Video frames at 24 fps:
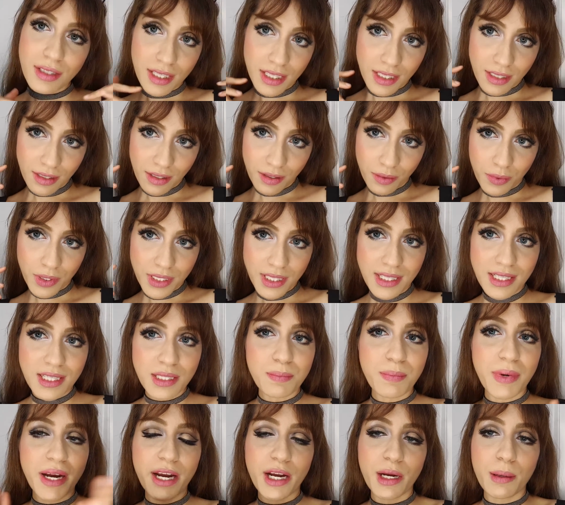this look was
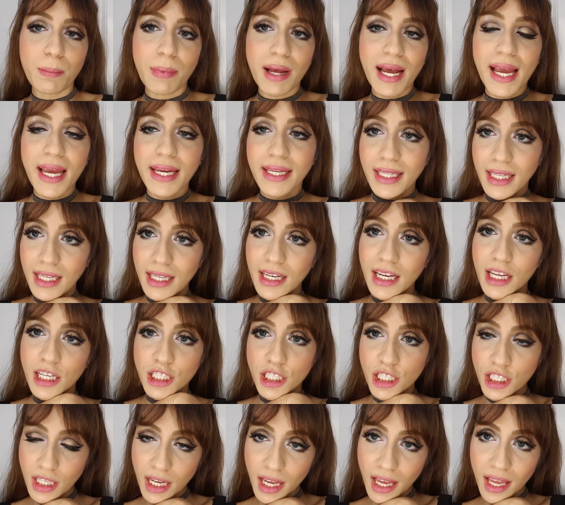inspired by Kina
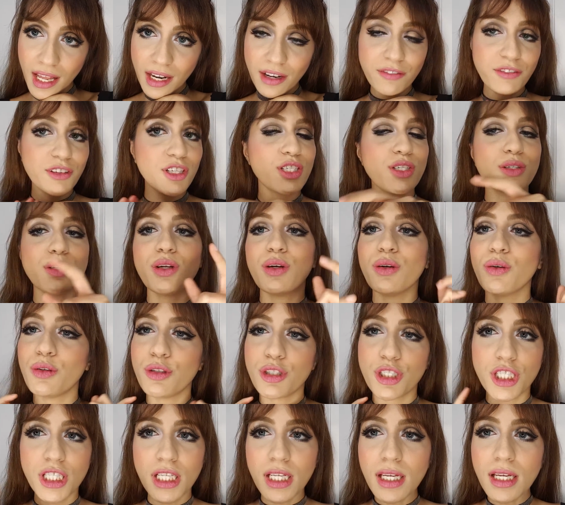Shen. If you don't know
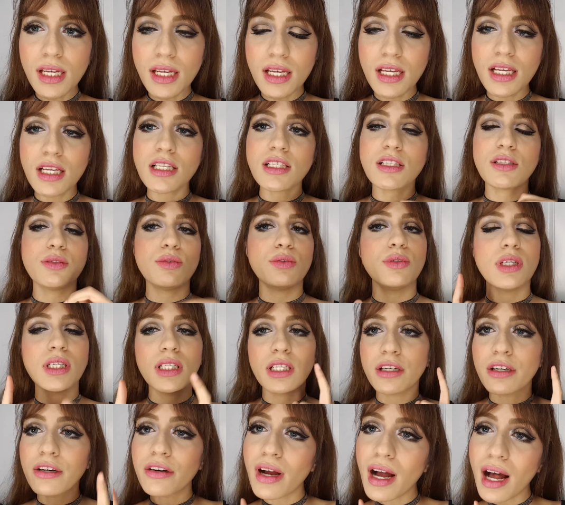who she is,
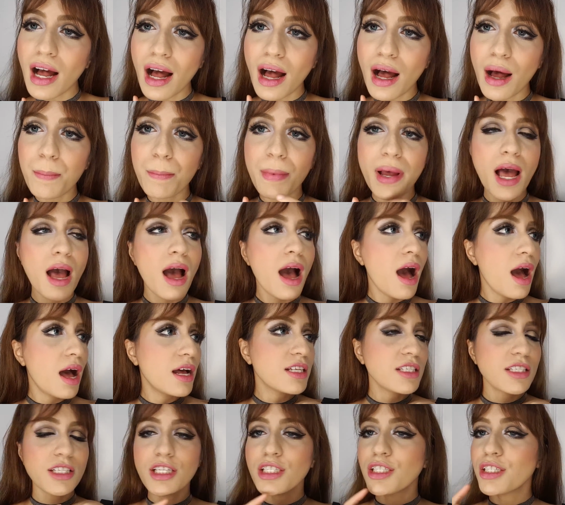Google her up,
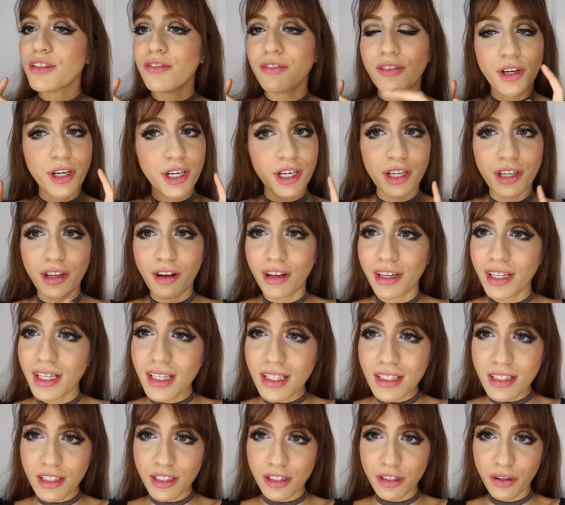search for her on
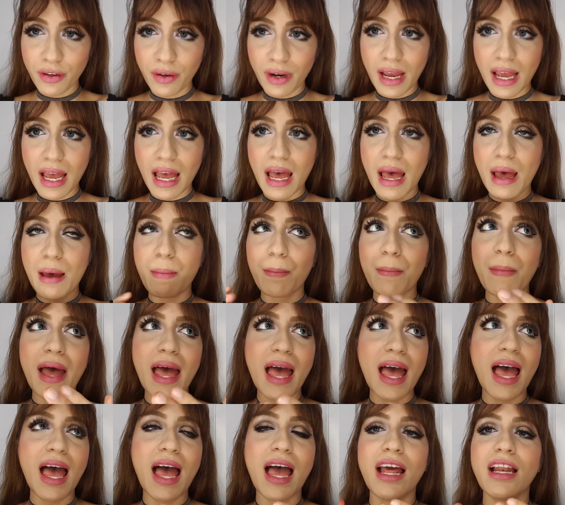Instagram,
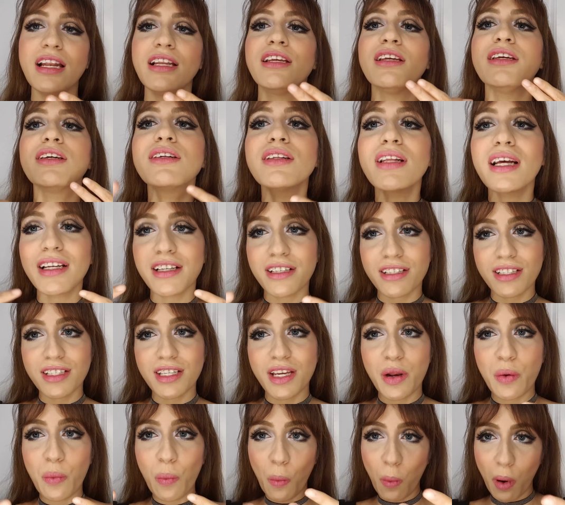and you'll
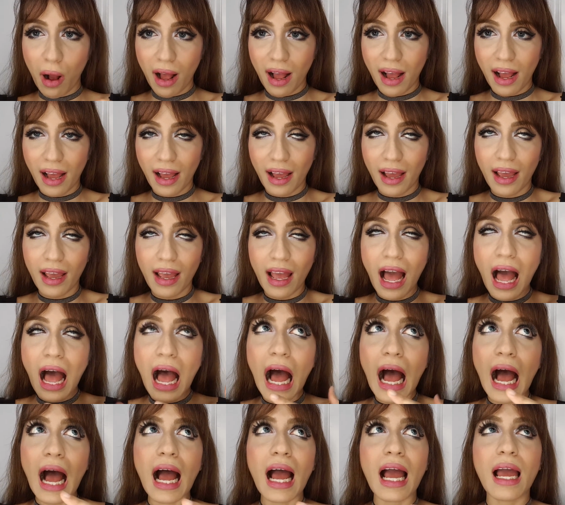understand why
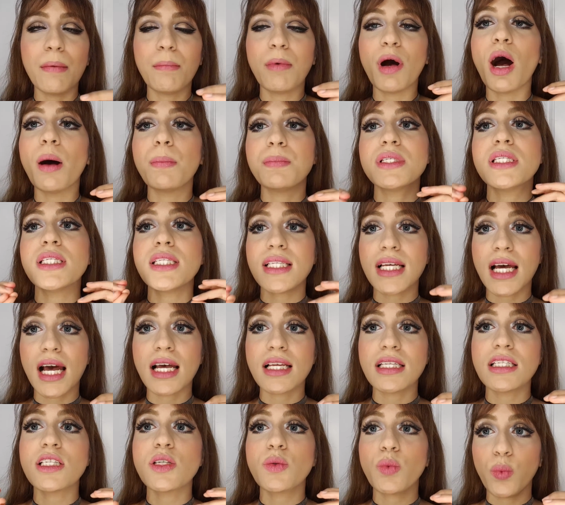I'm
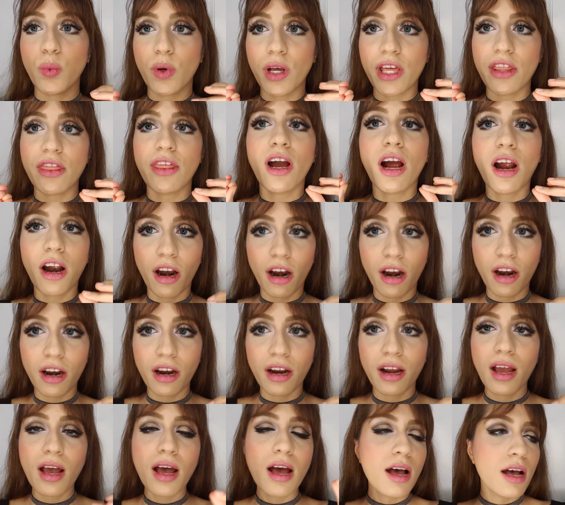obsessed with
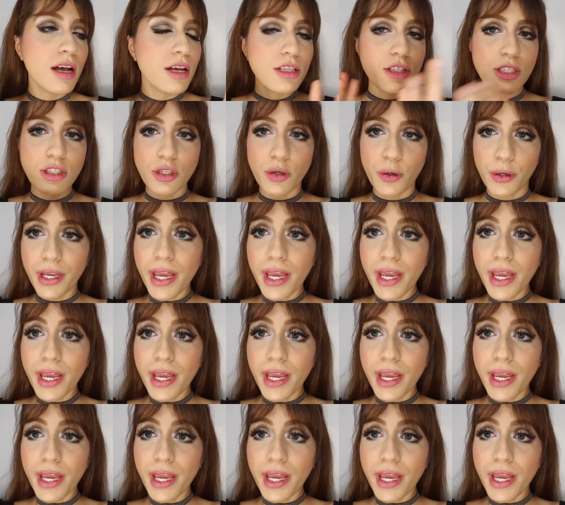her. So